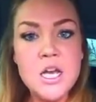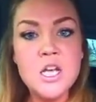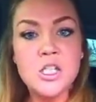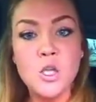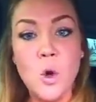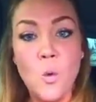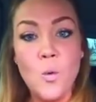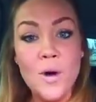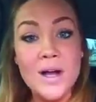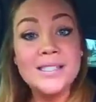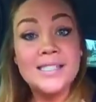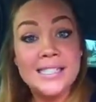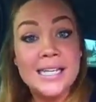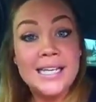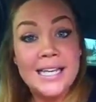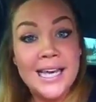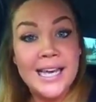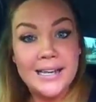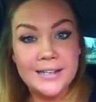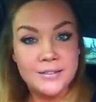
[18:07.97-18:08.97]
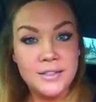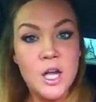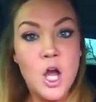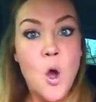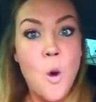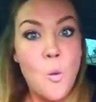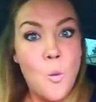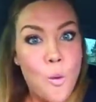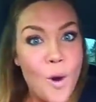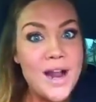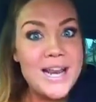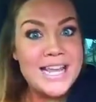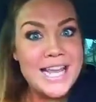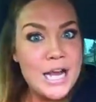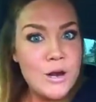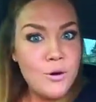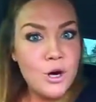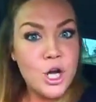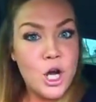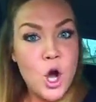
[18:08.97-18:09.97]
So once again, 1
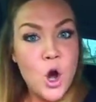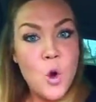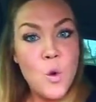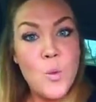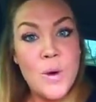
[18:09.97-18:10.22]
year ago,